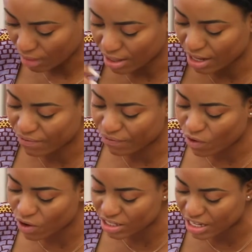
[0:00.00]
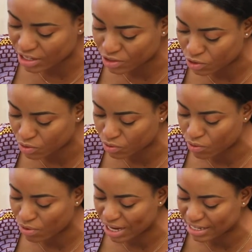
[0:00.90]
then falls into
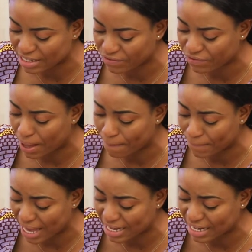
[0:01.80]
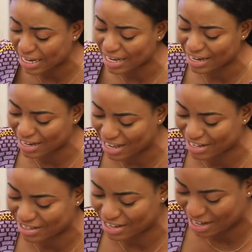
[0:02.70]
relative
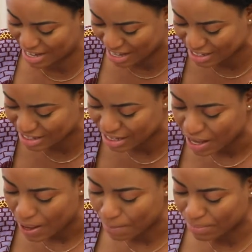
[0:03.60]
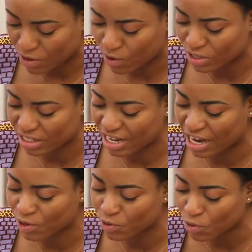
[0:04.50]
pennilessness because they
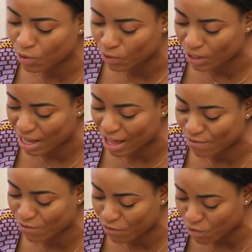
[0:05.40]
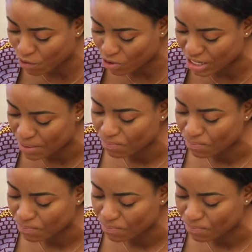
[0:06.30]
can no longer afford